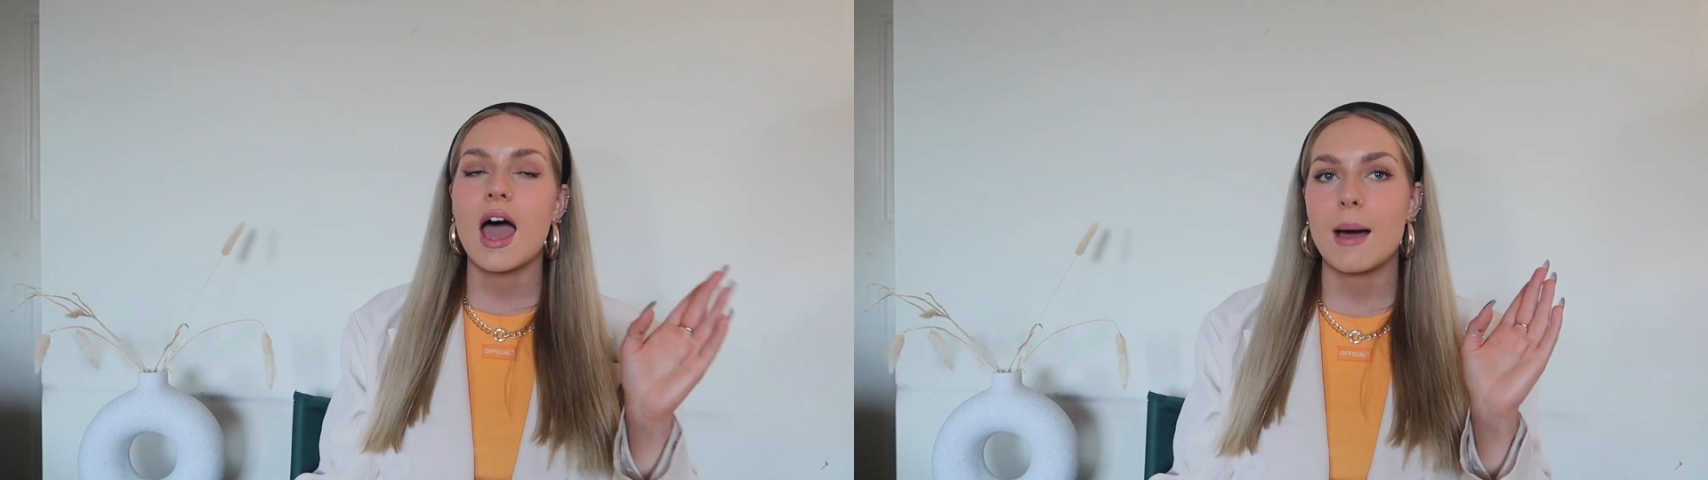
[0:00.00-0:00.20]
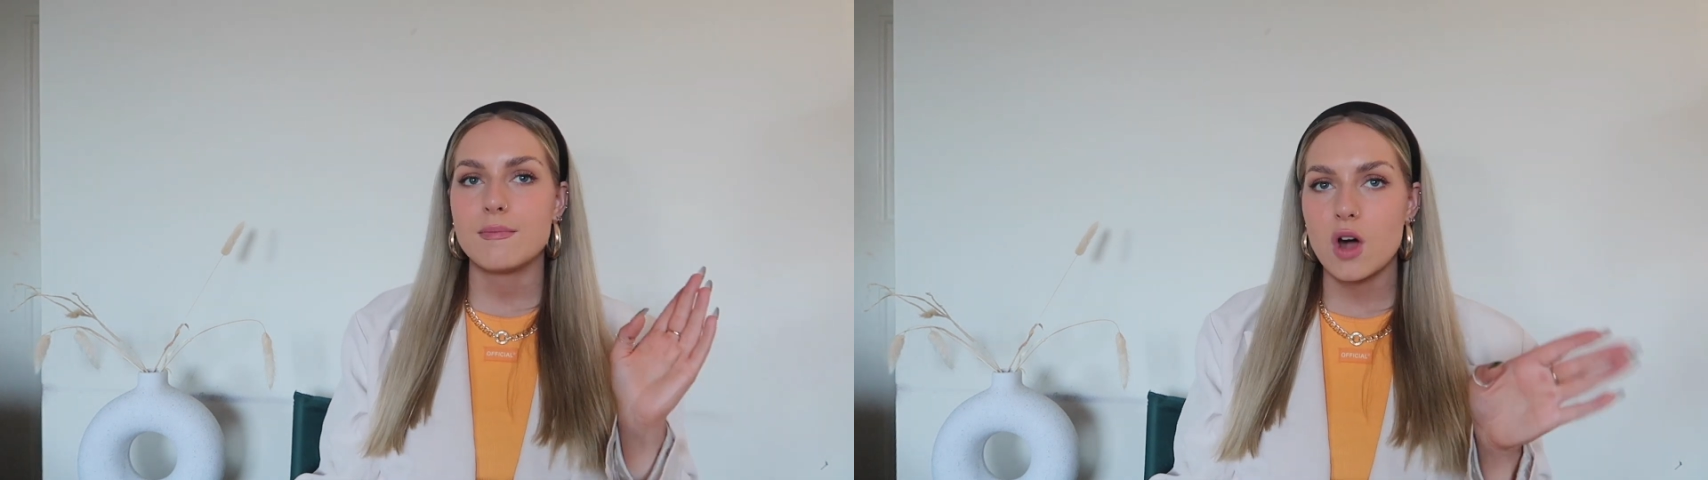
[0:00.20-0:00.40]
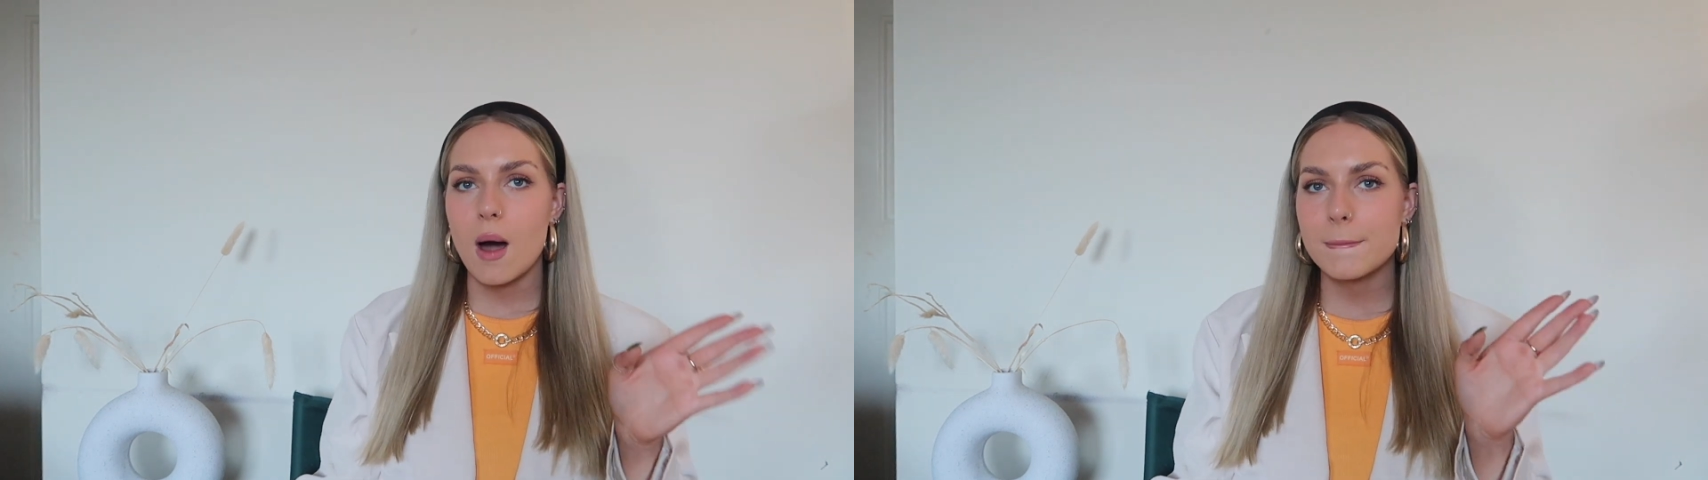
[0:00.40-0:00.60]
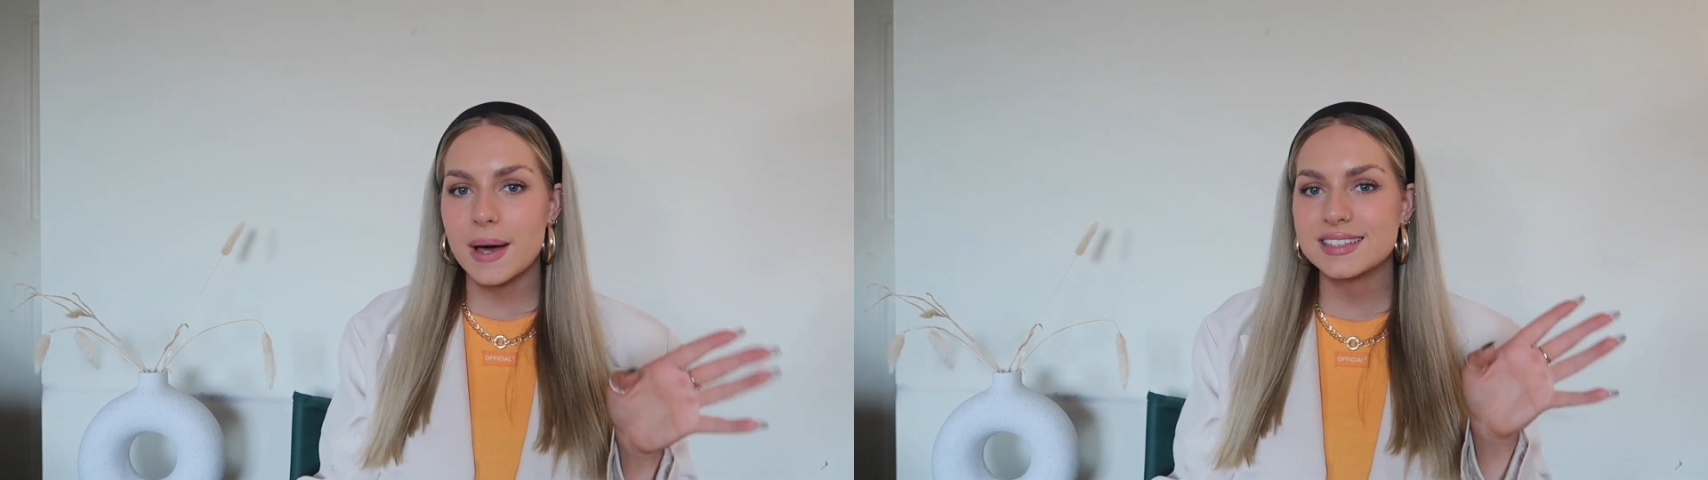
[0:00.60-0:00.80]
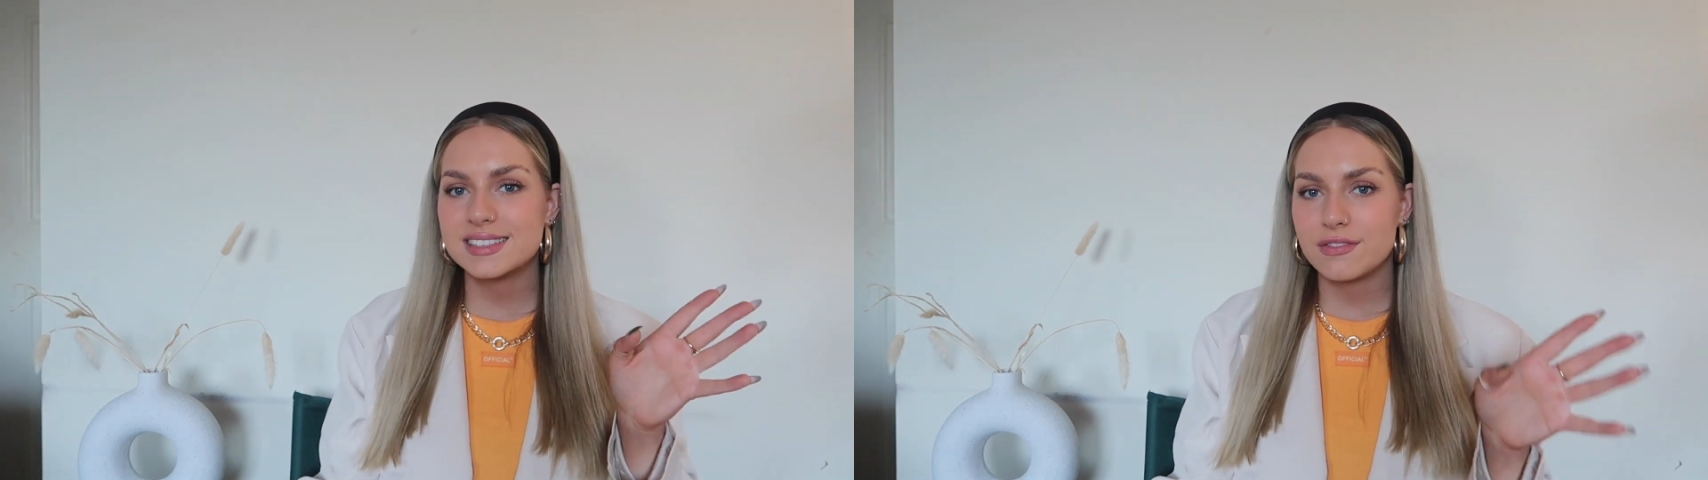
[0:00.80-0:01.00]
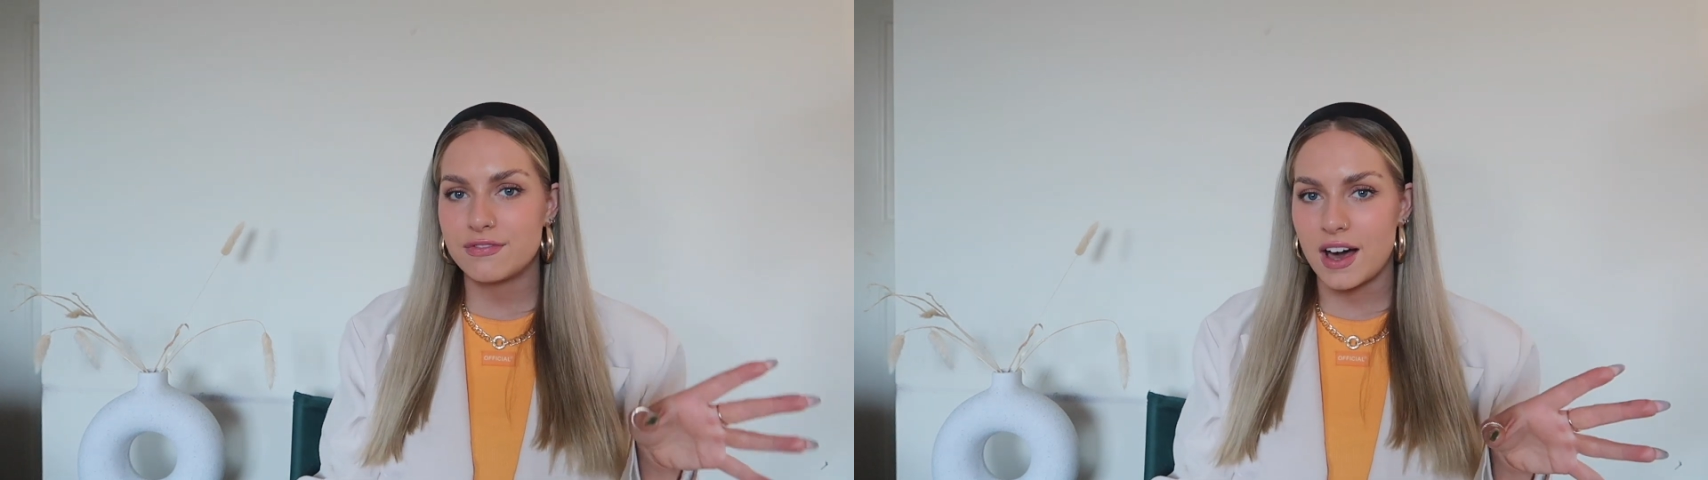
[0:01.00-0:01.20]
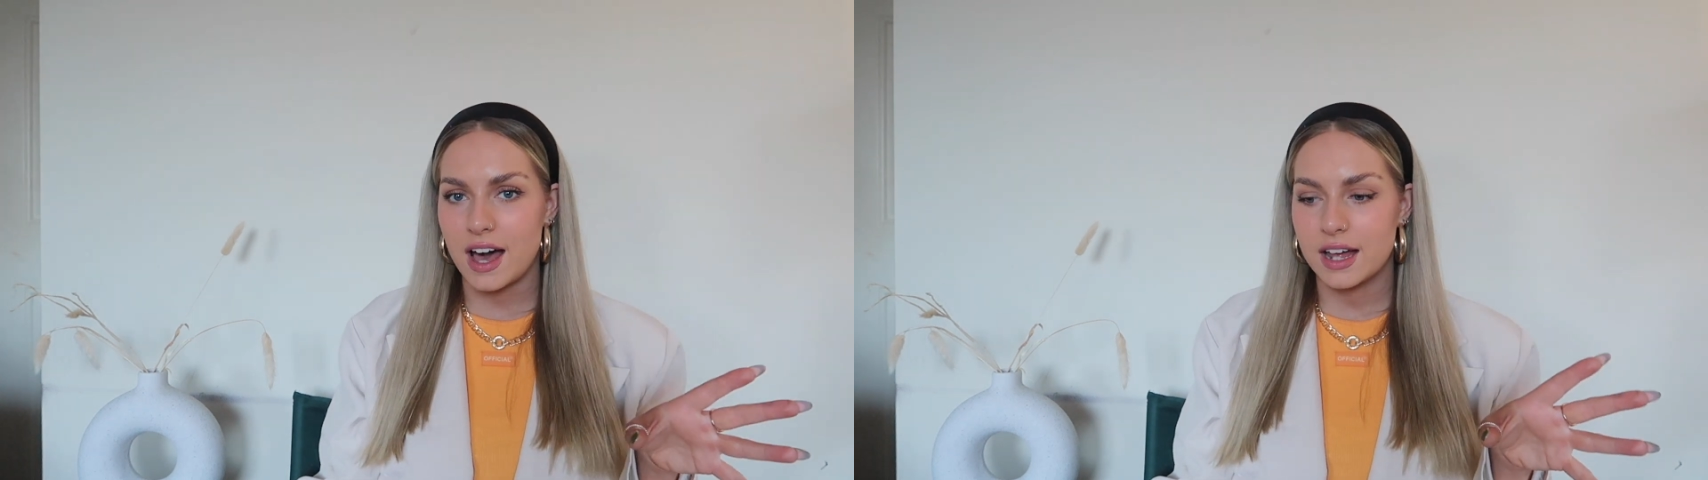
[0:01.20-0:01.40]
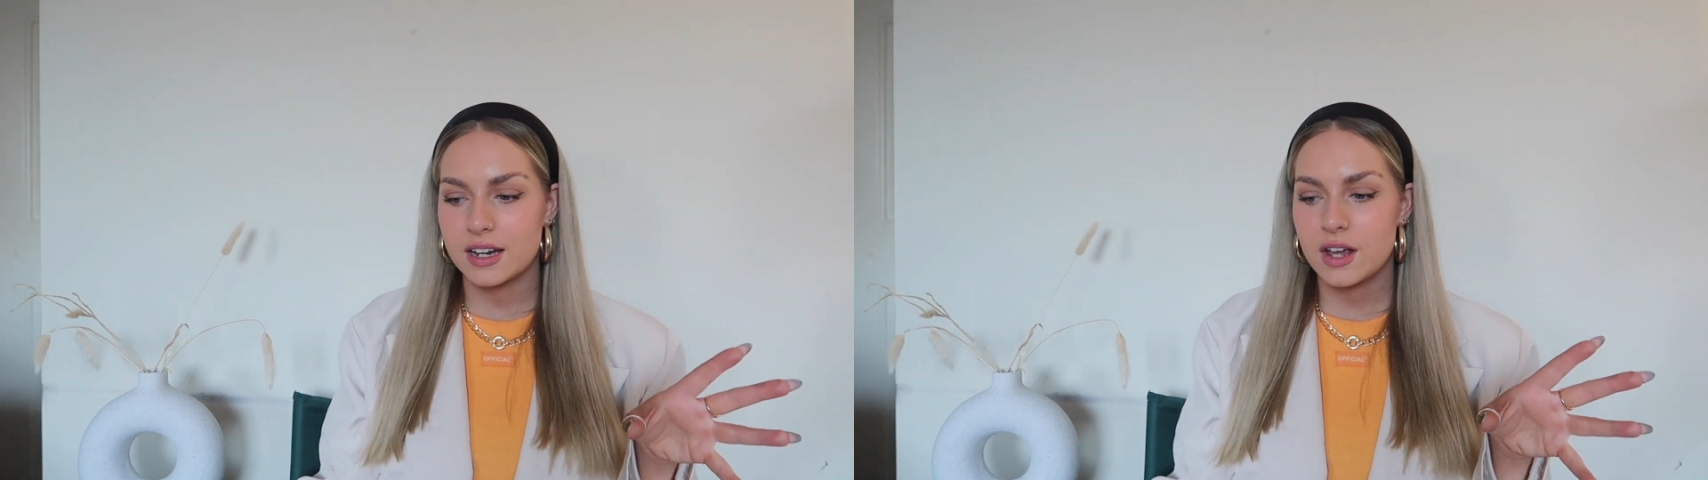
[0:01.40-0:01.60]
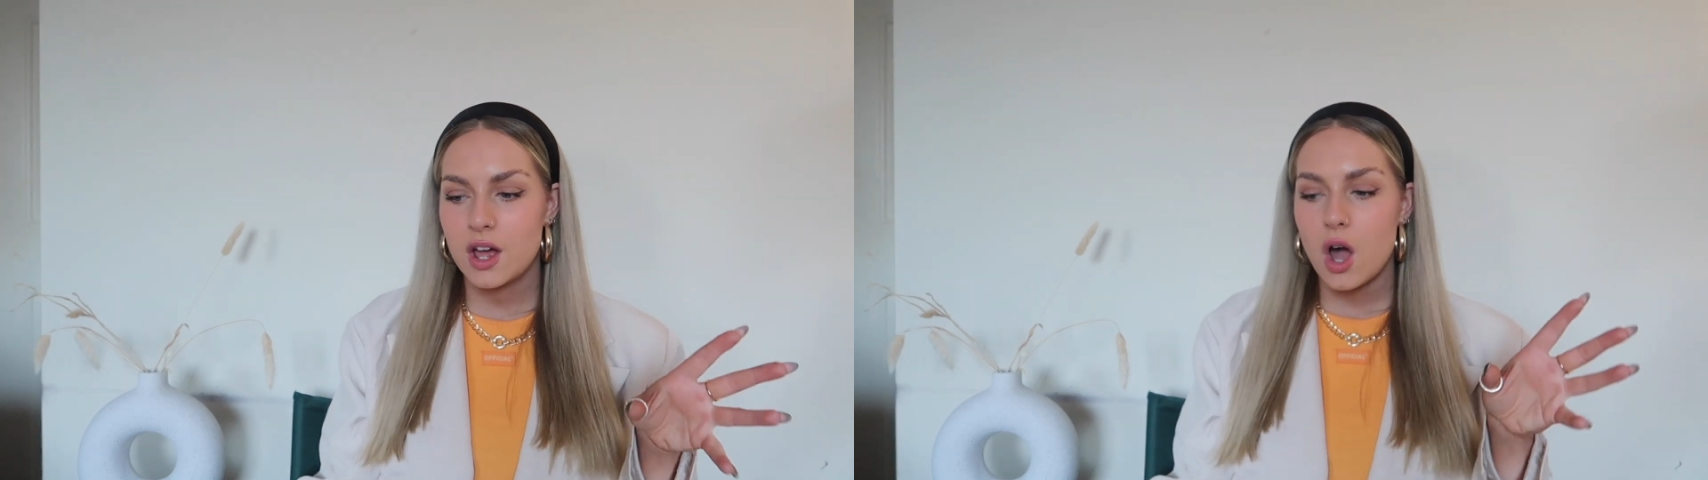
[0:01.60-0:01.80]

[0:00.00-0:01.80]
I'm not a massive fan